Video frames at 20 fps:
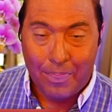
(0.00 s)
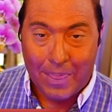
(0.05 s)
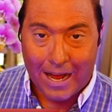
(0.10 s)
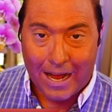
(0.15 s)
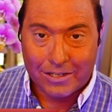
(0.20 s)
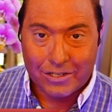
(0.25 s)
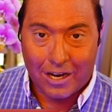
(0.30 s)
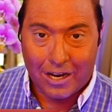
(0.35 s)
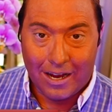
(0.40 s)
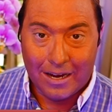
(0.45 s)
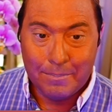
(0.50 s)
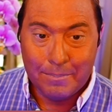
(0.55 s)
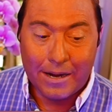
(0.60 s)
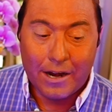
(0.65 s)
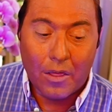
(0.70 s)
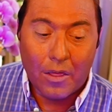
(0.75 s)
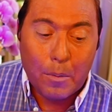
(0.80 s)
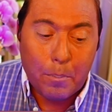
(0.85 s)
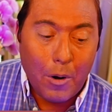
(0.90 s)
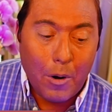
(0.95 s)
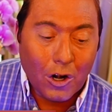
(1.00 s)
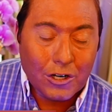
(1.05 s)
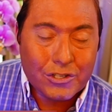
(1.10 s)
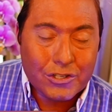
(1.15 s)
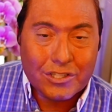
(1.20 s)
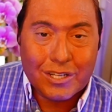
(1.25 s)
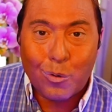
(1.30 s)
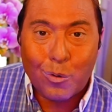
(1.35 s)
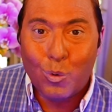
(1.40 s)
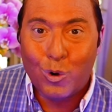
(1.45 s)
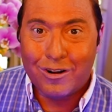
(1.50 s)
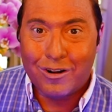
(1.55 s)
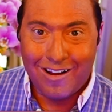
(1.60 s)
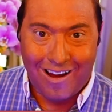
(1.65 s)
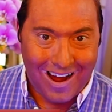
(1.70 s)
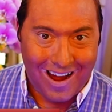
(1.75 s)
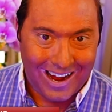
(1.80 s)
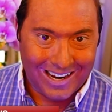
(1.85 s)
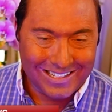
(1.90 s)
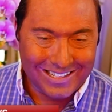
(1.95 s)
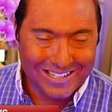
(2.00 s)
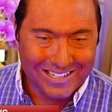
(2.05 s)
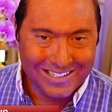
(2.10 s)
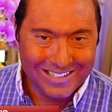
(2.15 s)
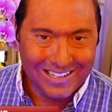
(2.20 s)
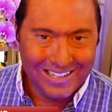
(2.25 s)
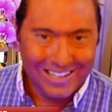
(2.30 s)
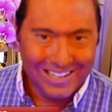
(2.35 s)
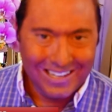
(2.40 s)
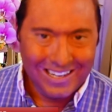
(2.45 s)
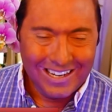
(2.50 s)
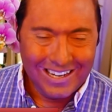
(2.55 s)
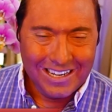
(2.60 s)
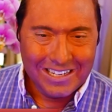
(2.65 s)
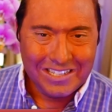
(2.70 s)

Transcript: at that time, and other parts that were not.